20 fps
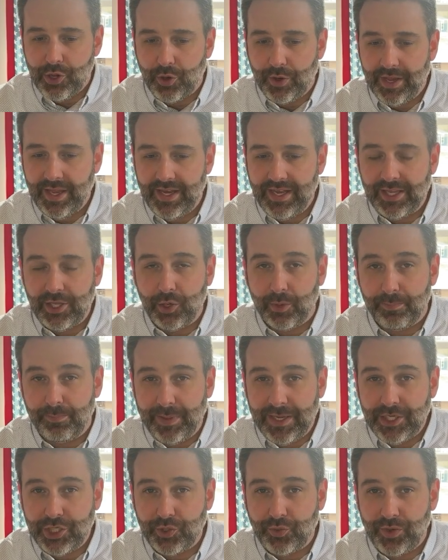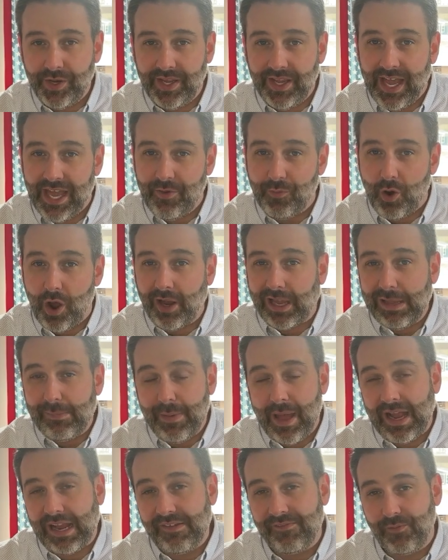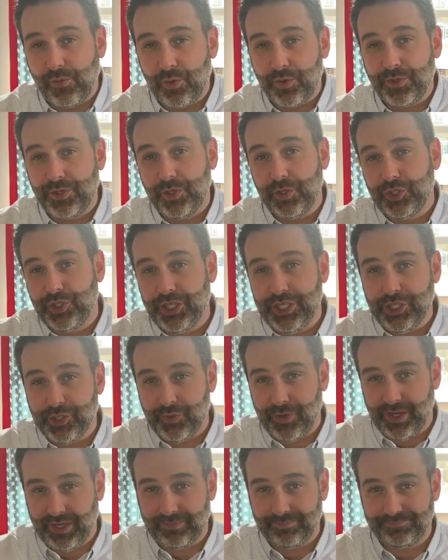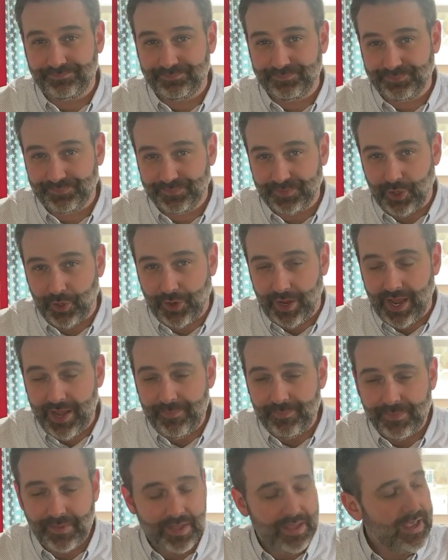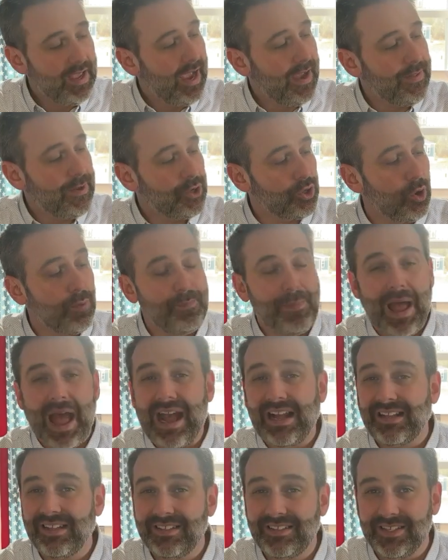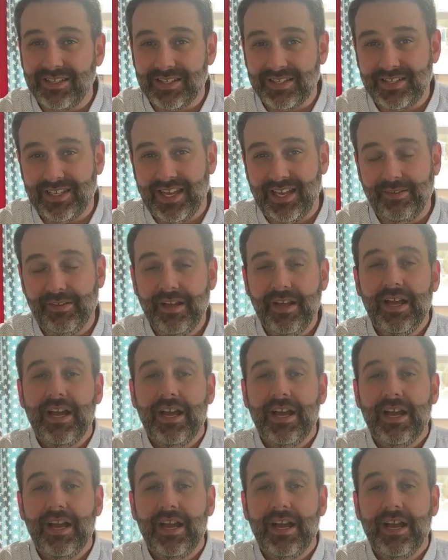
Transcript: you're hitting your B string and rocking back and forth to your G string, okay? And then you're going back to the C.